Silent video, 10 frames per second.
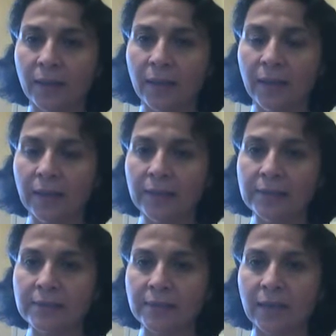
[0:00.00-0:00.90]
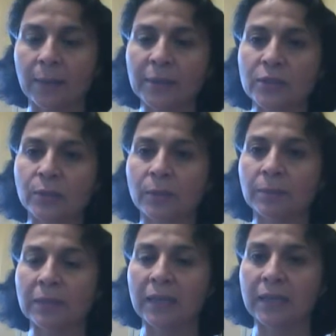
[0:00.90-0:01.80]
and coming to a
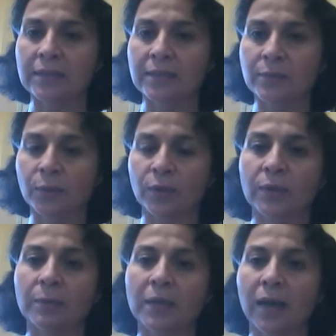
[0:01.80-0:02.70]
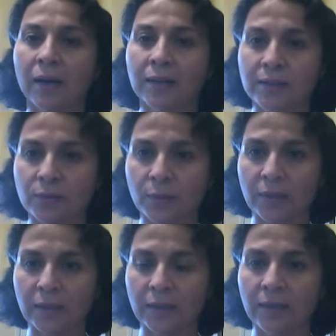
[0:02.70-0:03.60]
place where you can be honest with
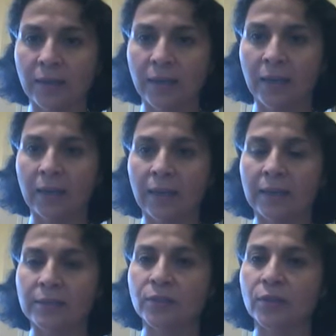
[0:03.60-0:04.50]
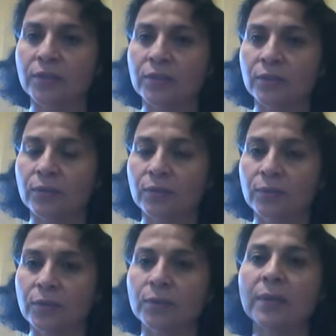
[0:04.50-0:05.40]
it and start to
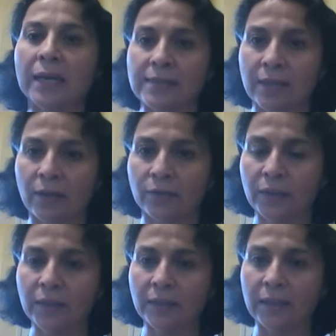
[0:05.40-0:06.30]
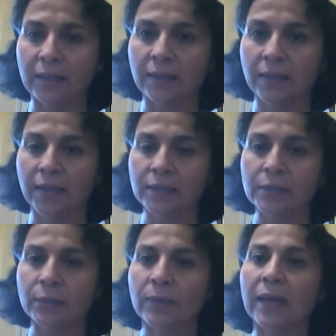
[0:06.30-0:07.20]
do that self-healing,
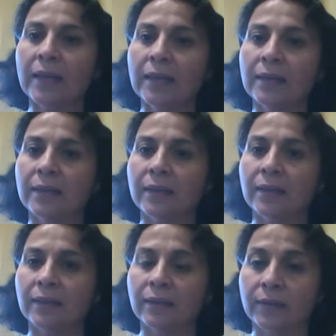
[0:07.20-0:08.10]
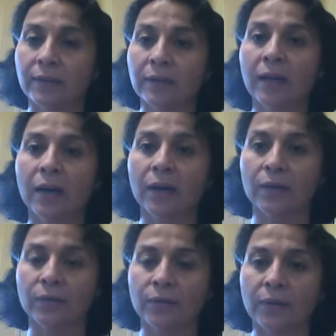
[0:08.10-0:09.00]
so then the
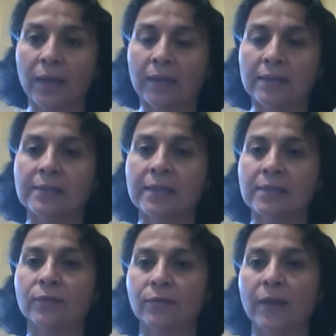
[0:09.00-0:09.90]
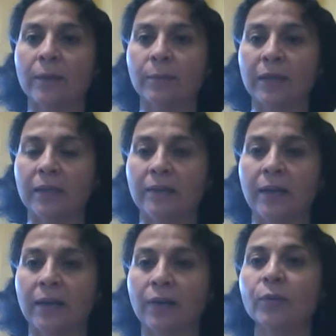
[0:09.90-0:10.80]
love and the sense of family
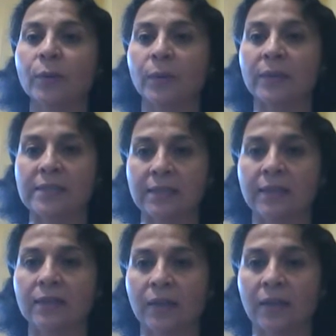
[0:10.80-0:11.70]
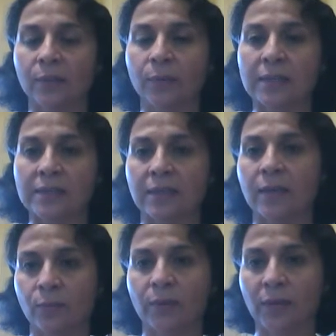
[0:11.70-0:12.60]
that everyone wants to give Eloise
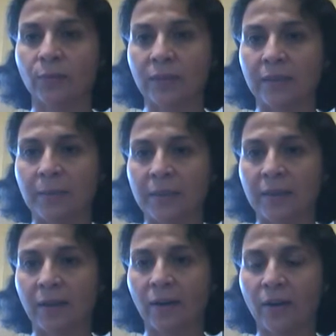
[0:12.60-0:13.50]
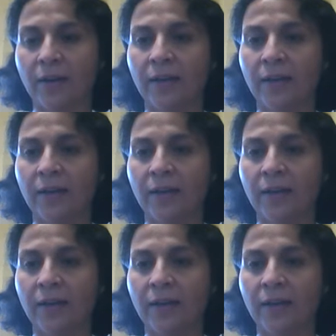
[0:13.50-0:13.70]
can really be there.